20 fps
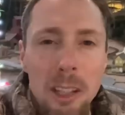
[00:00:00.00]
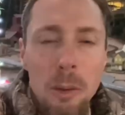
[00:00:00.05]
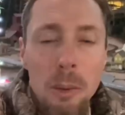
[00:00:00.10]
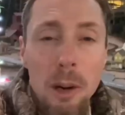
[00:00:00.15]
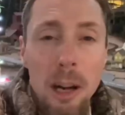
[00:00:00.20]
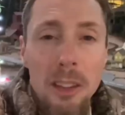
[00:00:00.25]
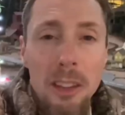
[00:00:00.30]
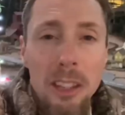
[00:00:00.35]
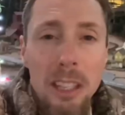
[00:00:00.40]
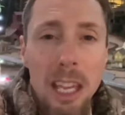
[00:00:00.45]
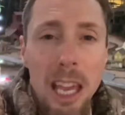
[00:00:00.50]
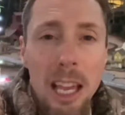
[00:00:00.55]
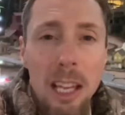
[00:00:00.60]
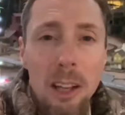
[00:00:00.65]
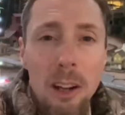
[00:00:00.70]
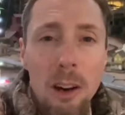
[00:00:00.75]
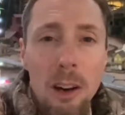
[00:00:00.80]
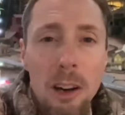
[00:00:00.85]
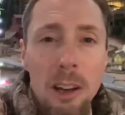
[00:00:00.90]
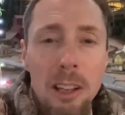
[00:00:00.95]
We're at the
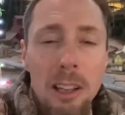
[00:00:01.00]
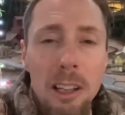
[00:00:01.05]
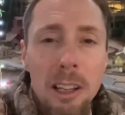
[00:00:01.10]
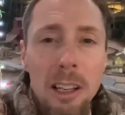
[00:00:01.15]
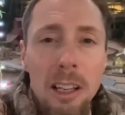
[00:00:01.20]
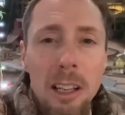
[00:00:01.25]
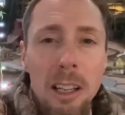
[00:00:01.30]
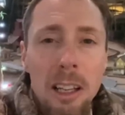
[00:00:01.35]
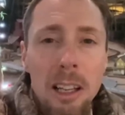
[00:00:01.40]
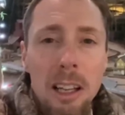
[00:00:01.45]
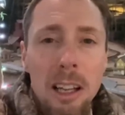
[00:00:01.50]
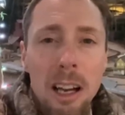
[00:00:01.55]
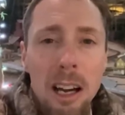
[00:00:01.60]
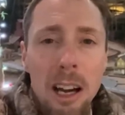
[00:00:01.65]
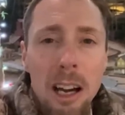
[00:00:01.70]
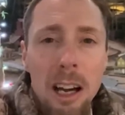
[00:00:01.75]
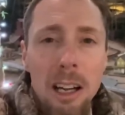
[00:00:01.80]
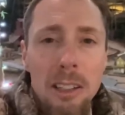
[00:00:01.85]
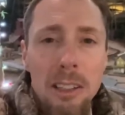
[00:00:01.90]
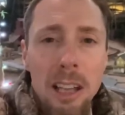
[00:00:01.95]
Gaylord
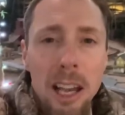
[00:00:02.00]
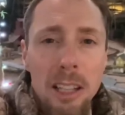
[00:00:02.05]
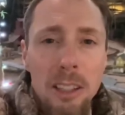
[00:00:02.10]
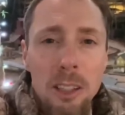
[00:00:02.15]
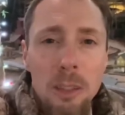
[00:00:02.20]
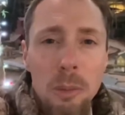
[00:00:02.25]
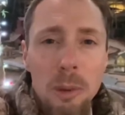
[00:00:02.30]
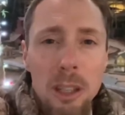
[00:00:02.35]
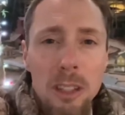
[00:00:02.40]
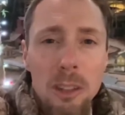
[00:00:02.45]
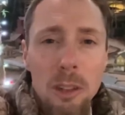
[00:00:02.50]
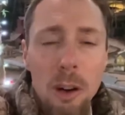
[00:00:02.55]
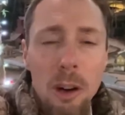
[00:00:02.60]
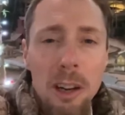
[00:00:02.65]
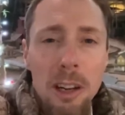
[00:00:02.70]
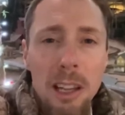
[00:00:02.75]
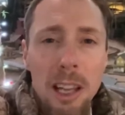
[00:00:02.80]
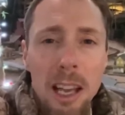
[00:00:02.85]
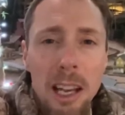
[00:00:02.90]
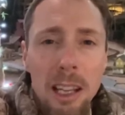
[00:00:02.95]
uh, Texan
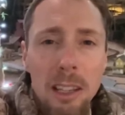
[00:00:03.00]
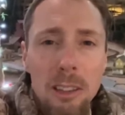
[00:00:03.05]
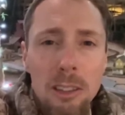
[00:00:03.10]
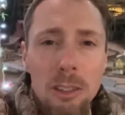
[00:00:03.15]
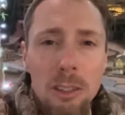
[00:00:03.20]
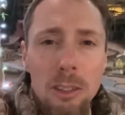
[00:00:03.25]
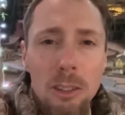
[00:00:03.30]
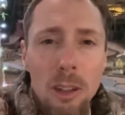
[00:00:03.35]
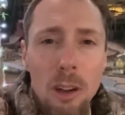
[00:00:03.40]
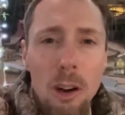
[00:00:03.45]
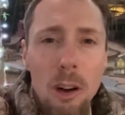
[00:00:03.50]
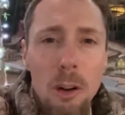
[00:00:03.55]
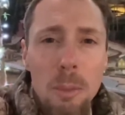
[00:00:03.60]
Resort, and it's so